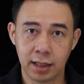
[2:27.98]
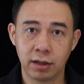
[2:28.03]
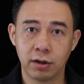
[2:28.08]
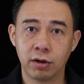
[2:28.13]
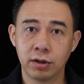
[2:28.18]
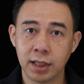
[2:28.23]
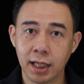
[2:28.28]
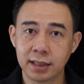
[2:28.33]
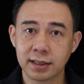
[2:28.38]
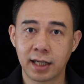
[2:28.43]

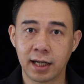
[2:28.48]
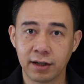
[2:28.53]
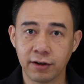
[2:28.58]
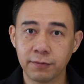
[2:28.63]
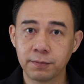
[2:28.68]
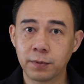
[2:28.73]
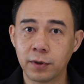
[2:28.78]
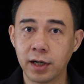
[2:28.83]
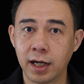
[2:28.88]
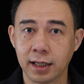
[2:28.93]
on that kind
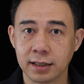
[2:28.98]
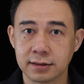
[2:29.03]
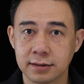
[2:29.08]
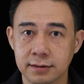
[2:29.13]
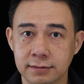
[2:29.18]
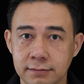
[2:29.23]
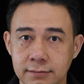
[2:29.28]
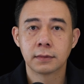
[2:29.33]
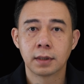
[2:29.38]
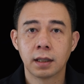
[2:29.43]
of products.
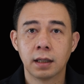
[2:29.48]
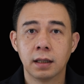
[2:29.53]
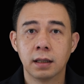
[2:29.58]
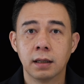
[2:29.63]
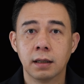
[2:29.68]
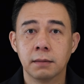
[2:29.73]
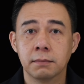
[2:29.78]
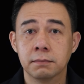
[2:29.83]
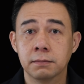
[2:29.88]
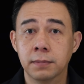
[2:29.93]

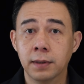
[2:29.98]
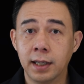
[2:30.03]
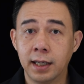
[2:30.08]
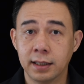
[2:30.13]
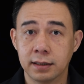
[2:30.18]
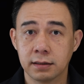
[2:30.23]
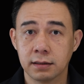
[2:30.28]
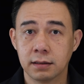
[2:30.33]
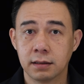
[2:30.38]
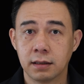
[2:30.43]

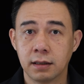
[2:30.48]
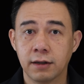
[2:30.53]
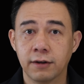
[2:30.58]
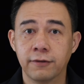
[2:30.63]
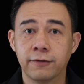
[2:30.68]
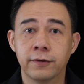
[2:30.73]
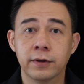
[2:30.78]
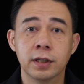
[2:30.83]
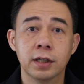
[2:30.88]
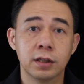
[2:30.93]
But
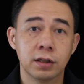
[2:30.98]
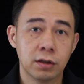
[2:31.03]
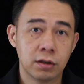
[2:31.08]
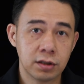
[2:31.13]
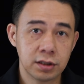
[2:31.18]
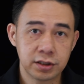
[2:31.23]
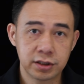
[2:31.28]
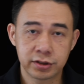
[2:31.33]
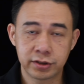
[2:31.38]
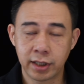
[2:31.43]
for the
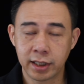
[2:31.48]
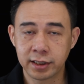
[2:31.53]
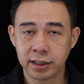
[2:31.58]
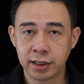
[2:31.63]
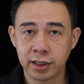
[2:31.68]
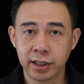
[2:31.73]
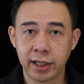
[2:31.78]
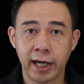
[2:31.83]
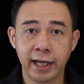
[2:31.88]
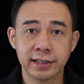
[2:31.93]

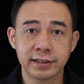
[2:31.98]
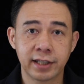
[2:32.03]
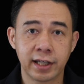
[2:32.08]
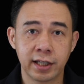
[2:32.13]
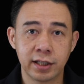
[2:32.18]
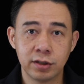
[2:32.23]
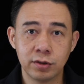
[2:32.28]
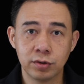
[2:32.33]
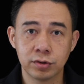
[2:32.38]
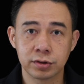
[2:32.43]
non-strategic
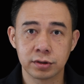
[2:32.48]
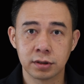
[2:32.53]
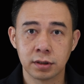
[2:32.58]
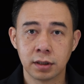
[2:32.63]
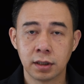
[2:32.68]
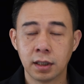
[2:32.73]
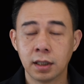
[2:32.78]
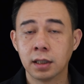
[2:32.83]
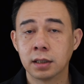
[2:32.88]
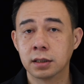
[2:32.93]
SKUs,
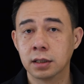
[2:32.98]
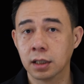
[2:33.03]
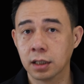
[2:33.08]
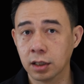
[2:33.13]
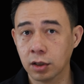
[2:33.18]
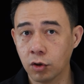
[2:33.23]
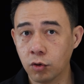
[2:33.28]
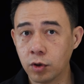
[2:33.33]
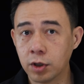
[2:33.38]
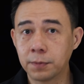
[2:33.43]
the
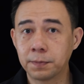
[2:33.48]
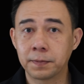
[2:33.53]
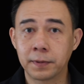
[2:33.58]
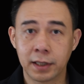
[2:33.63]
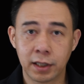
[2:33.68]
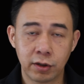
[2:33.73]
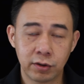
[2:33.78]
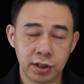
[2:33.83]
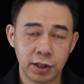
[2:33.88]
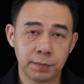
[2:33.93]
lower
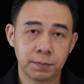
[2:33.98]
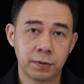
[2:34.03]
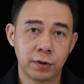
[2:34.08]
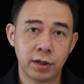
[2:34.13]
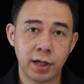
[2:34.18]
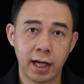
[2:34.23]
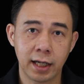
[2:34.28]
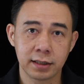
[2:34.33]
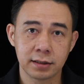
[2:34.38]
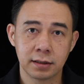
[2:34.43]
priority
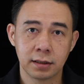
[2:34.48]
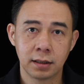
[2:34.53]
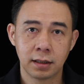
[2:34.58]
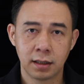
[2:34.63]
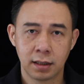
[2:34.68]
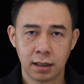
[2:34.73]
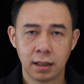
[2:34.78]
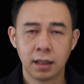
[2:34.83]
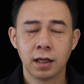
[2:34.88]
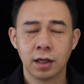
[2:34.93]
products,
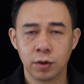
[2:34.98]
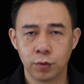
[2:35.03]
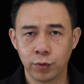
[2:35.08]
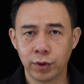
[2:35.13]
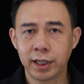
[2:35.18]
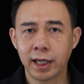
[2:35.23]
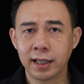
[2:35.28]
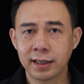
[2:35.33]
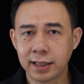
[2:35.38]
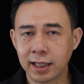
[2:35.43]
we
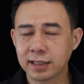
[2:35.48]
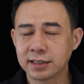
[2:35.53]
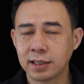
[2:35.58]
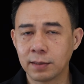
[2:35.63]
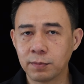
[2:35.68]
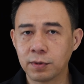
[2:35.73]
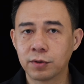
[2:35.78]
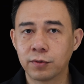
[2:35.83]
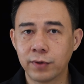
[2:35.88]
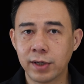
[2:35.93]
can take
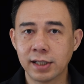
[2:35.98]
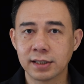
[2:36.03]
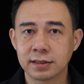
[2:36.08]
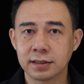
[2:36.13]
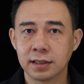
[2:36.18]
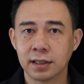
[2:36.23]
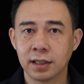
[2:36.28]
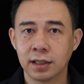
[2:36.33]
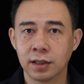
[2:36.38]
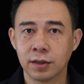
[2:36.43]
some
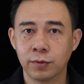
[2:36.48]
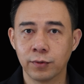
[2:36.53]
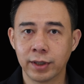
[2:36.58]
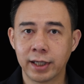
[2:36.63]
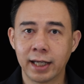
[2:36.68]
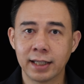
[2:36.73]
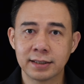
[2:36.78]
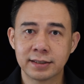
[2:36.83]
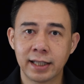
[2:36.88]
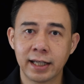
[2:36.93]
risk. We
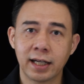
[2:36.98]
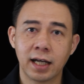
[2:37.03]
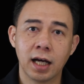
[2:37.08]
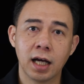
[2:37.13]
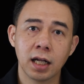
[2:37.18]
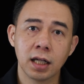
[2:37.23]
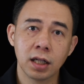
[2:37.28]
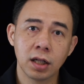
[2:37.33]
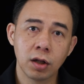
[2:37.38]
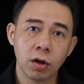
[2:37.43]
can take
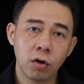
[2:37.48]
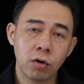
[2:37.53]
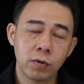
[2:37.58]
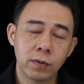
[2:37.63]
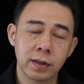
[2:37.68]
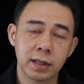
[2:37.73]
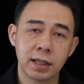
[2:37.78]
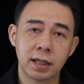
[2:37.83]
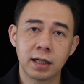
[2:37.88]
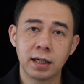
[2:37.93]
a
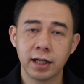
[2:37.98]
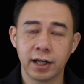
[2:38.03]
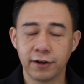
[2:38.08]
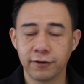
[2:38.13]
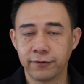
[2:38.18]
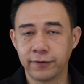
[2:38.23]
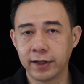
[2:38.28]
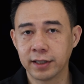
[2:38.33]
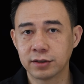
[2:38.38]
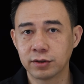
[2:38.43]
lower
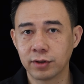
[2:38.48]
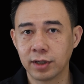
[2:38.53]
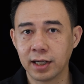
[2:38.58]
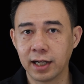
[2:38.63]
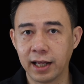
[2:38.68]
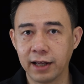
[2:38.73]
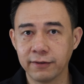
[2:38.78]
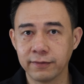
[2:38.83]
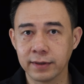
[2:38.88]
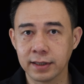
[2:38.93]
inventory
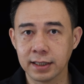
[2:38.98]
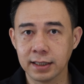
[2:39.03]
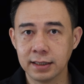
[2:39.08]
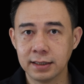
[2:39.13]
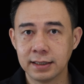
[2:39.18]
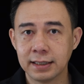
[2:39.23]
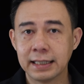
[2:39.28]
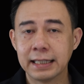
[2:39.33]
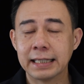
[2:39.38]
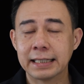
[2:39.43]

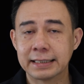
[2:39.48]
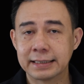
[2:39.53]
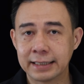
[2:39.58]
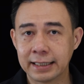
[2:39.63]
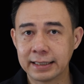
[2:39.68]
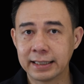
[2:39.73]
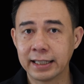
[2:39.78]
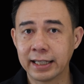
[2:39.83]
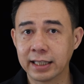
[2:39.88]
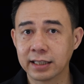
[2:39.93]
level,
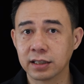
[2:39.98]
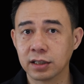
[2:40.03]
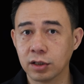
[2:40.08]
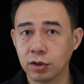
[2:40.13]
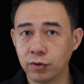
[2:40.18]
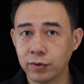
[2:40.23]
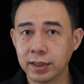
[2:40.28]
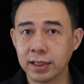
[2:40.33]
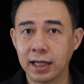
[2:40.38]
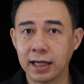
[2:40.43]
setting it
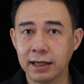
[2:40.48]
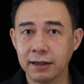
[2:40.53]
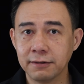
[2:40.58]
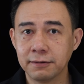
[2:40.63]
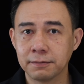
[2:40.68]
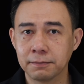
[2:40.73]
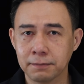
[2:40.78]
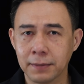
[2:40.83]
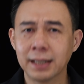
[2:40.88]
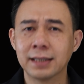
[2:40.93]
low enough,
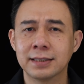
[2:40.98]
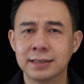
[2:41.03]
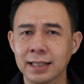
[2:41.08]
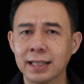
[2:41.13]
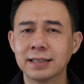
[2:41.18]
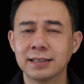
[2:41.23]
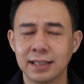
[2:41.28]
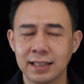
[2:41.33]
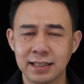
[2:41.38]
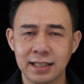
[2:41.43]
but
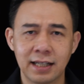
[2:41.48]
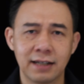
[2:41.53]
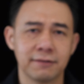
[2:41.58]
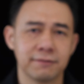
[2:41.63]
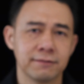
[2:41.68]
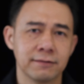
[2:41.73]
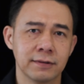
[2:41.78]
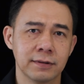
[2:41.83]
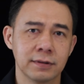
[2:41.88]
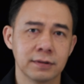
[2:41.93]
just
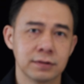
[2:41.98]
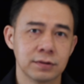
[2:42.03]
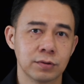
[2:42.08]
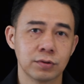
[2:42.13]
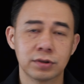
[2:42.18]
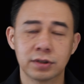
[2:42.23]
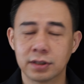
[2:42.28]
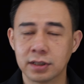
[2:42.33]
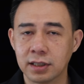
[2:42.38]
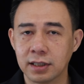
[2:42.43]
enough to
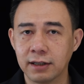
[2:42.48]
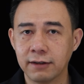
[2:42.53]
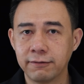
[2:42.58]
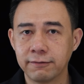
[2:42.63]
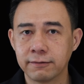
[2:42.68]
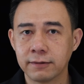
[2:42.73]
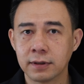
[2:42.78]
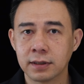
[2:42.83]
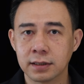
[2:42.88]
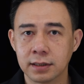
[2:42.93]
serve
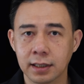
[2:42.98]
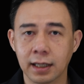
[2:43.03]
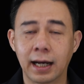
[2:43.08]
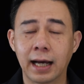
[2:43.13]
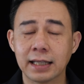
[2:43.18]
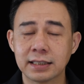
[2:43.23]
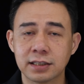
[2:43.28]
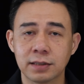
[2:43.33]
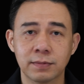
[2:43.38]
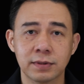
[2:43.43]
the
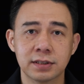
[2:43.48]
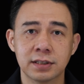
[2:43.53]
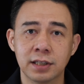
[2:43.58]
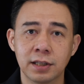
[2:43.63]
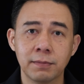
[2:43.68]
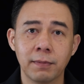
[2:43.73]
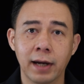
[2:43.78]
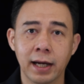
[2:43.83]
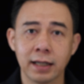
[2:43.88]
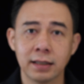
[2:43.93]
customer's
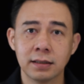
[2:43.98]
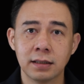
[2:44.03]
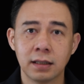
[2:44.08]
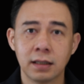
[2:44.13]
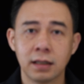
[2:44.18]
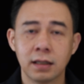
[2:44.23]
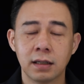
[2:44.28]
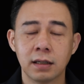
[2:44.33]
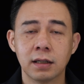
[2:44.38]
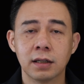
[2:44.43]
demand
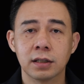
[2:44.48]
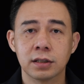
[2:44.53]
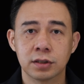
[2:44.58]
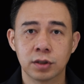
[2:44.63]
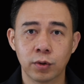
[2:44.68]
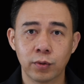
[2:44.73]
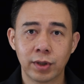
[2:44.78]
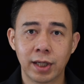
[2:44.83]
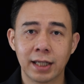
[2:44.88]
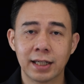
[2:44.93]

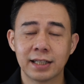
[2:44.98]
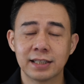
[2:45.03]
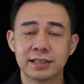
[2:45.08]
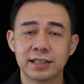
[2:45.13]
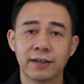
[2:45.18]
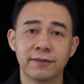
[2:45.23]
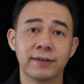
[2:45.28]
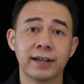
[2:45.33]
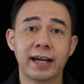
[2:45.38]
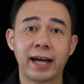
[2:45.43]
so we can
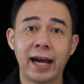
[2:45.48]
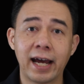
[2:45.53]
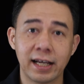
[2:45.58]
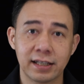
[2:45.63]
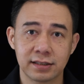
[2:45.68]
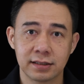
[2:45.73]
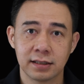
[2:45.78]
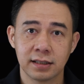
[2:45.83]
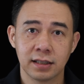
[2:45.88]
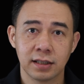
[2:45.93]
reserve the
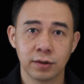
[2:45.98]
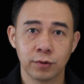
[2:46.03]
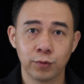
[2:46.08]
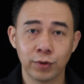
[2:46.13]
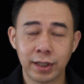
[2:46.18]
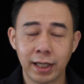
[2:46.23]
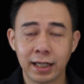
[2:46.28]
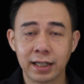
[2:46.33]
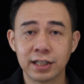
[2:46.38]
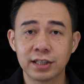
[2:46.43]
cash. We
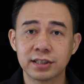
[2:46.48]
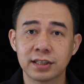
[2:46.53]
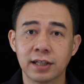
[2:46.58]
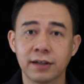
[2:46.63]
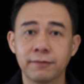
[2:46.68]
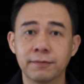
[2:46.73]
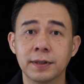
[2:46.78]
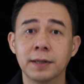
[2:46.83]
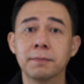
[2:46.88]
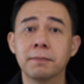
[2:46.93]
can
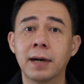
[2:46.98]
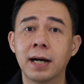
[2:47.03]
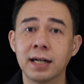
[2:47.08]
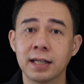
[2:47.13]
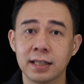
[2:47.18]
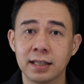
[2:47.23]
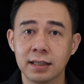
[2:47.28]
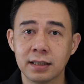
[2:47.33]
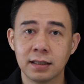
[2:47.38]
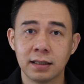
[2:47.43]
reserve the
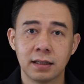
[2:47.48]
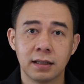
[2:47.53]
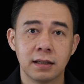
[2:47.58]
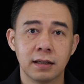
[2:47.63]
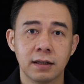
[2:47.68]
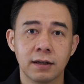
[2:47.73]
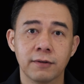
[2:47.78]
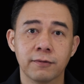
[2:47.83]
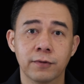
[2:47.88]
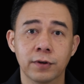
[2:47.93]
money
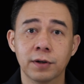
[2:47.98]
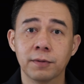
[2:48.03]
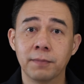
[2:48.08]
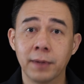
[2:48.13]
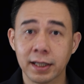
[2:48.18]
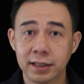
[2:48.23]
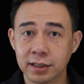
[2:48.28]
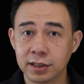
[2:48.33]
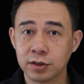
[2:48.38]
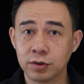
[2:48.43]
for
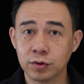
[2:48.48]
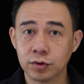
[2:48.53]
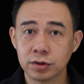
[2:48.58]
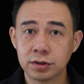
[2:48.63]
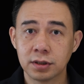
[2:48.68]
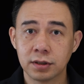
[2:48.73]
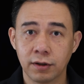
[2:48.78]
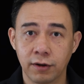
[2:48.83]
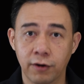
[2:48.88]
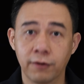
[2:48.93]
better
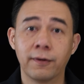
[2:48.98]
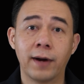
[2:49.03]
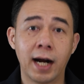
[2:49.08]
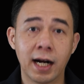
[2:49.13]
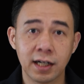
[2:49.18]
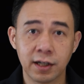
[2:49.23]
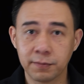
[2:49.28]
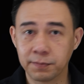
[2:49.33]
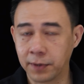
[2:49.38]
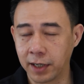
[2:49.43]
use of
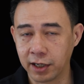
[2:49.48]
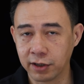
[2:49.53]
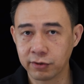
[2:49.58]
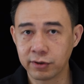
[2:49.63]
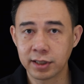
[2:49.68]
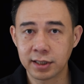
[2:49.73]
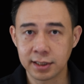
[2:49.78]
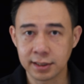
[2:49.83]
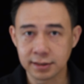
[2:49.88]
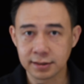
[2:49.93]
other
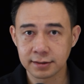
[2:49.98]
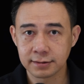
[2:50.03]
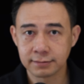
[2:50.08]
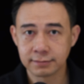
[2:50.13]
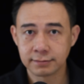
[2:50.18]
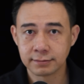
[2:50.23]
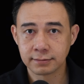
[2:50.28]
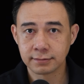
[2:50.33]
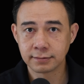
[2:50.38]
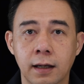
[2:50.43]
priorities.
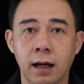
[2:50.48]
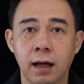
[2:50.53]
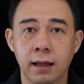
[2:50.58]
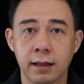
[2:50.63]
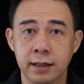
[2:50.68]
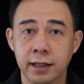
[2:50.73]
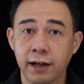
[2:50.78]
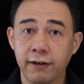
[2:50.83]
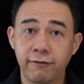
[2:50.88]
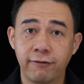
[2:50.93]

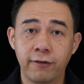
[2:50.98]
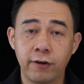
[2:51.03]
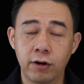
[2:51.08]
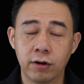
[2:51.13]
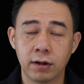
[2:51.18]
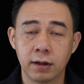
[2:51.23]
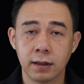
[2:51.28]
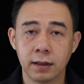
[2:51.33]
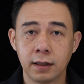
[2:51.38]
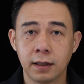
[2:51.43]

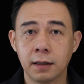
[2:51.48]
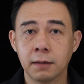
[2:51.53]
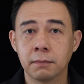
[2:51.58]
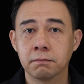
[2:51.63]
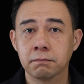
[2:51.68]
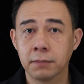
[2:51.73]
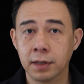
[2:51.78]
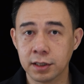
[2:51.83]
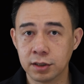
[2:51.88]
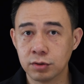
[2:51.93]
Therefore,
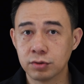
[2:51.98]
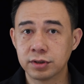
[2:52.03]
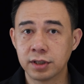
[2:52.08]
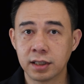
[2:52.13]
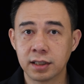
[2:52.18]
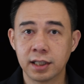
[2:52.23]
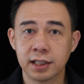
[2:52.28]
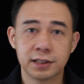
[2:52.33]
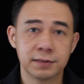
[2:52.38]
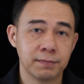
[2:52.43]
by
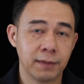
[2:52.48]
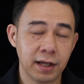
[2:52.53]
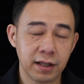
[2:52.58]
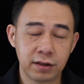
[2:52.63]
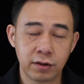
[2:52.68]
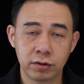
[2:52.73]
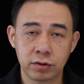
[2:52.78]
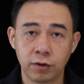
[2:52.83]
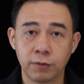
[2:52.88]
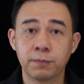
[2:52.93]
using this
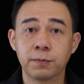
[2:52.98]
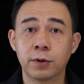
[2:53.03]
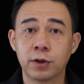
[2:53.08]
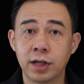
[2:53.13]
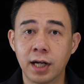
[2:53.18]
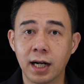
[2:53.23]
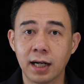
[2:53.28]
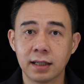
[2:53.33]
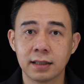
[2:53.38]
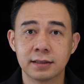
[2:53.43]
method of
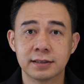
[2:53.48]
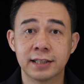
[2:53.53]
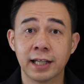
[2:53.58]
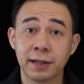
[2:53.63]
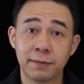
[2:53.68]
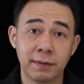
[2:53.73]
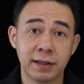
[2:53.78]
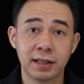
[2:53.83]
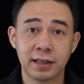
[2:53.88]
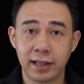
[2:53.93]
product
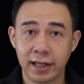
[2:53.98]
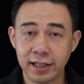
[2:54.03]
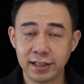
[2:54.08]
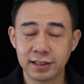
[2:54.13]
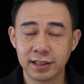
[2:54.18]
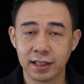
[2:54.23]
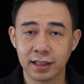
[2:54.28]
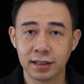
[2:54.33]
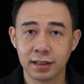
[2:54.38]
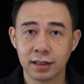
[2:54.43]

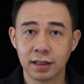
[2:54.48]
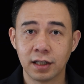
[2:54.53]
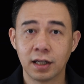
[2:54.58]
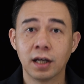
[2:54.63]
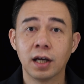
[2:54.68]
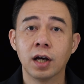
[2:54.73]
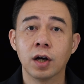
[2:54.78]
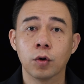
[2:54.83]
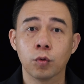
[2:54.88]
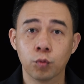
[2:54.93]
segmentation,
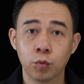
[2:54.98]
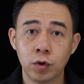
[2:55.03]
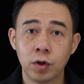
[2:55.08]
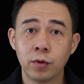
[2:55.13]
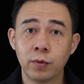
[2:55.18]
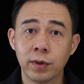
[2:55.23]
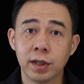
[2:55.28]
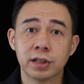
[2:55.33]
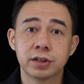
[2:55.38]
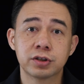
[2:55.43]
we
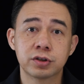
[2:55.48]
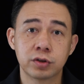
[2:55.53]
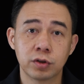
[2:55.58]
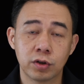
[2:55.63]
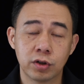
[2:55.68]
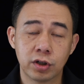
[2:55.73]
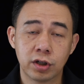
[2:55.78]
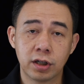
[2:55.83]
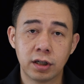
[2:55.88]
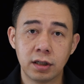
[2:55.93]
will
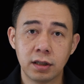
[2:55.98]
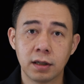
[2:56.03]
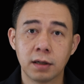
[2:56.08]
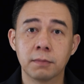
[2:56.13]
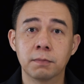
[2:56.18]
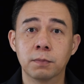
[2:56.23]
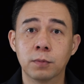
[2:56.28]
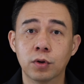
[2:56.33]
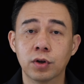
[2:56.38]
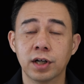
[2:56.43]
store
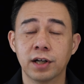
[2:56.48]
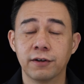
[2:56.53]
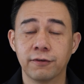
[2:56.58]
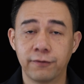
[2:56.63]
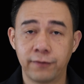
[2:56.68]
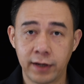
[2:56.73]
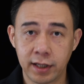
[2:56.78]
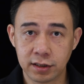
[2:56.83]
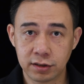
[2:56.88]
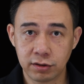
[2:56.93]
more
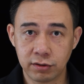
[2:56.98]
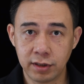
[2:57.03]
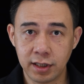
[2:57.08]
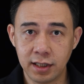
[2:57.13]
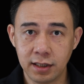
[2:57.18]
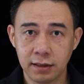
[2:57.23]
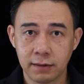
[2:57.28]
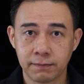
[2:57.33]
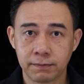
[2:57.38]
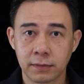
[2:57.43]

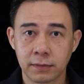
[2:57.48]
inventory,